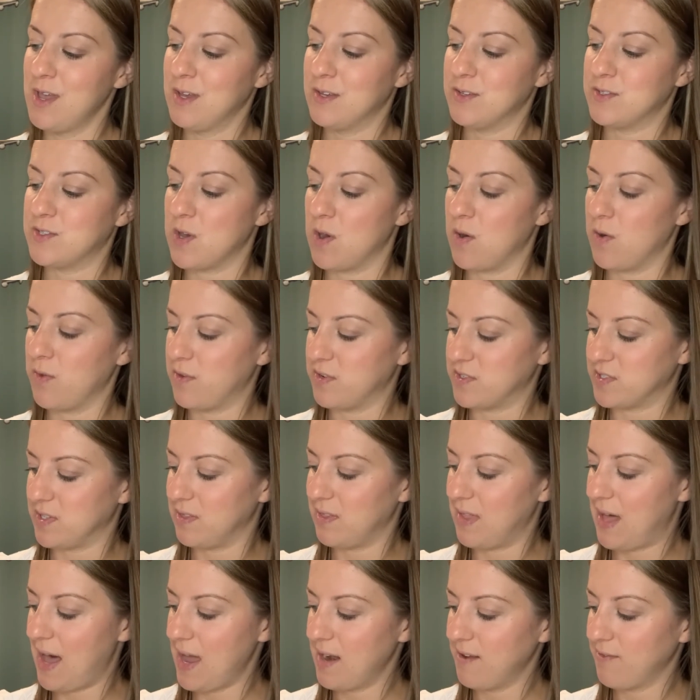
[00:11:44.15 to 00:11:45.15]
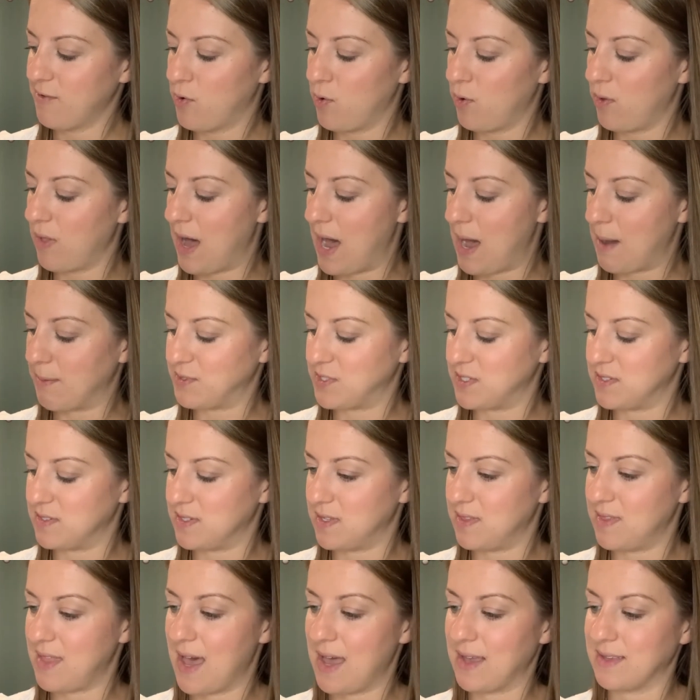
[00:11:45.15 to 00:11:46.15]
So there's a lot of cool options
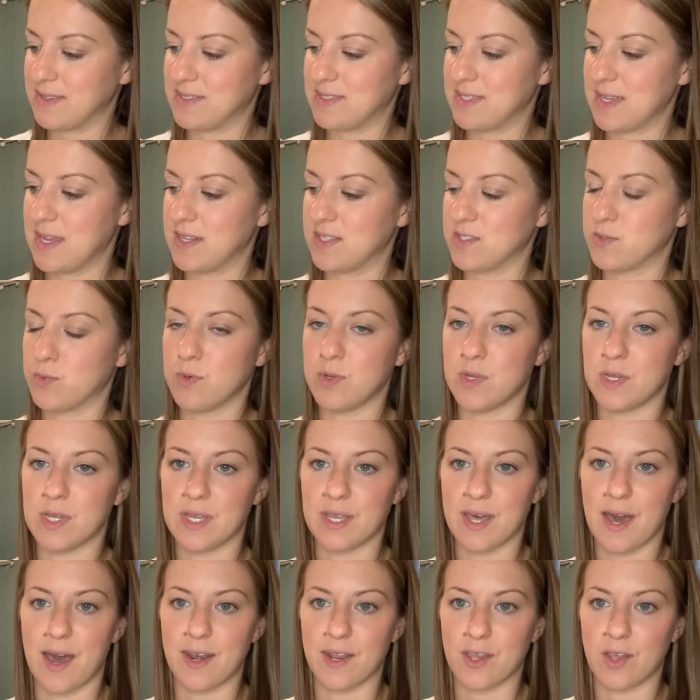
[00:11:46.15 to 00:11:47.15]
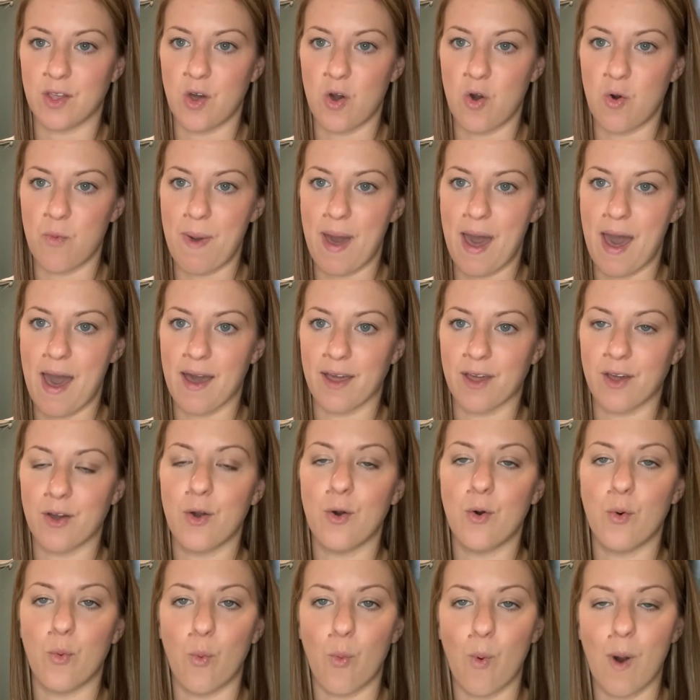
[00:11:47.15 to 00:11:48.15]
in that sense where you can kind of go back,
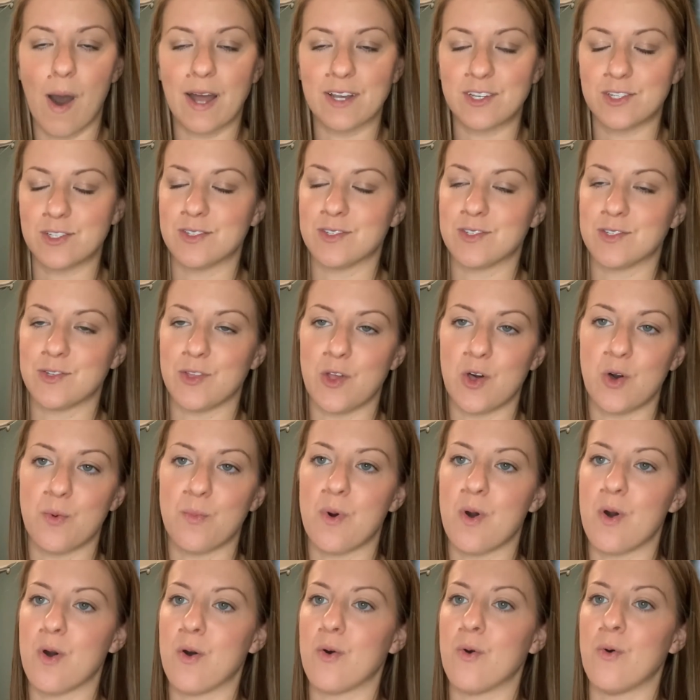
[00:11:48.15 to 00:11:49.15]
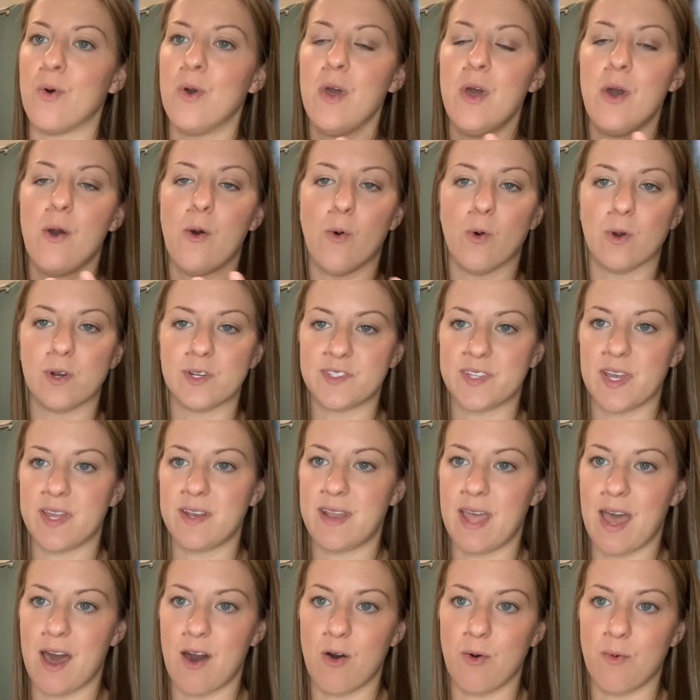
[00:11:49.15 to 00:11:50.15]
watch in slow-mo, or
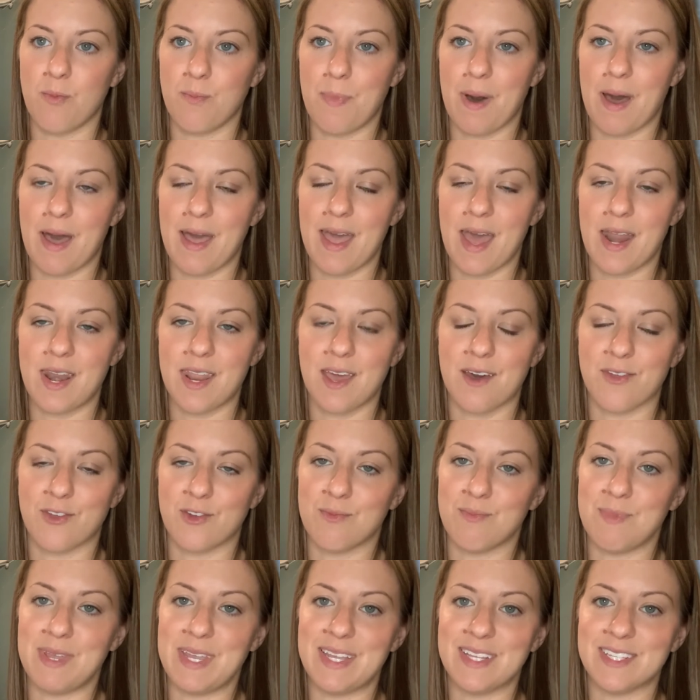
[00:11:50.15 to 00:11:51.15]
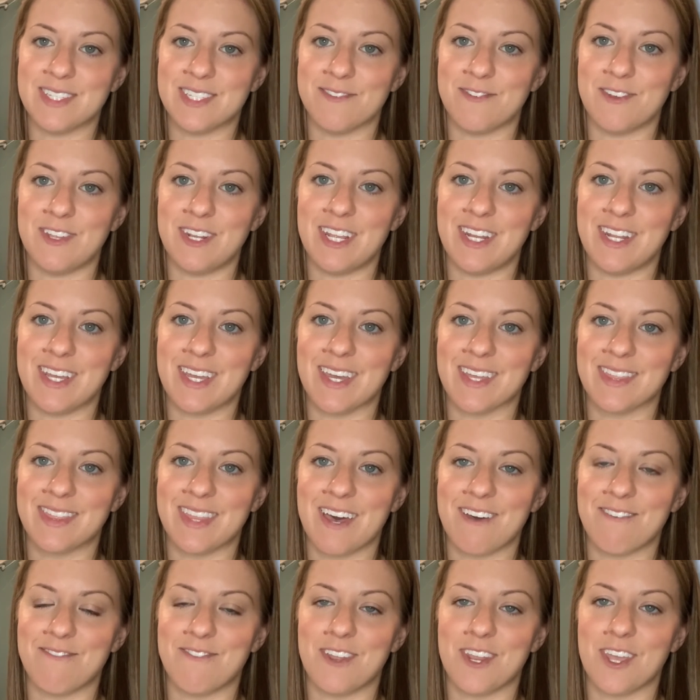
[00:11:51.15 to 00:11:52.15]
send out by any other means if you need to get
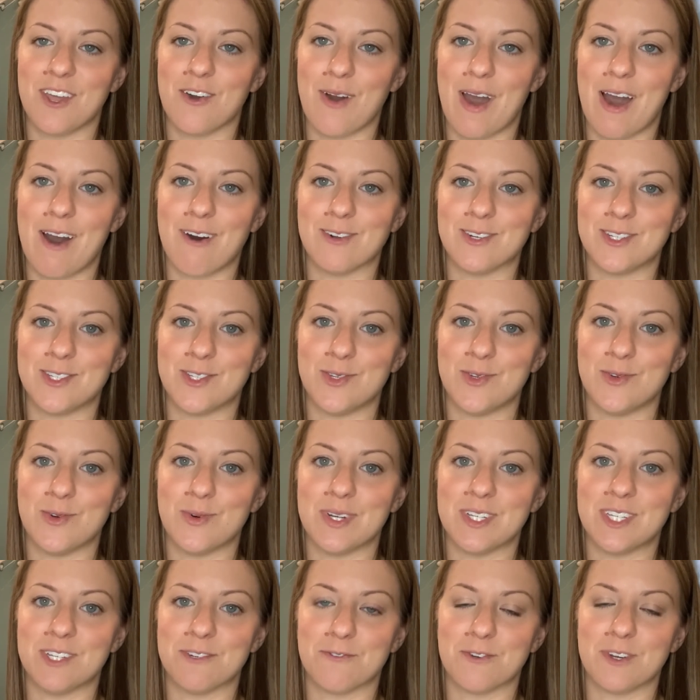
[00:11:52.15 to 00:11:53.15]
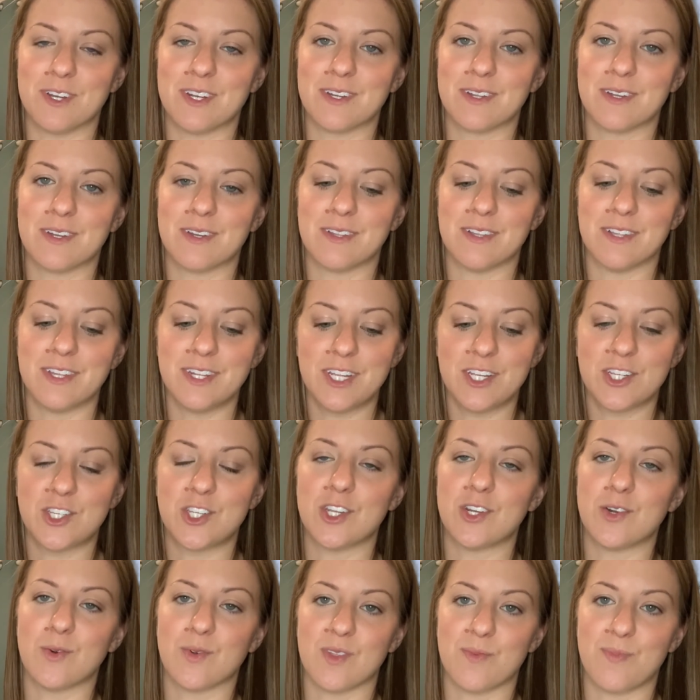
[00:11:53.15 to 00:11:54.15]
that video out to a different
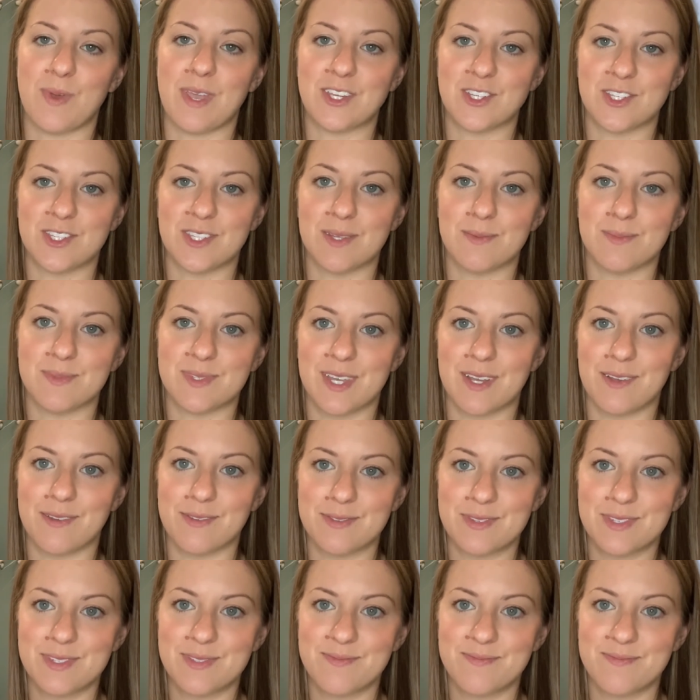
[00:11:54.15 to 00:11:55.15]
clinician or the patient themselves.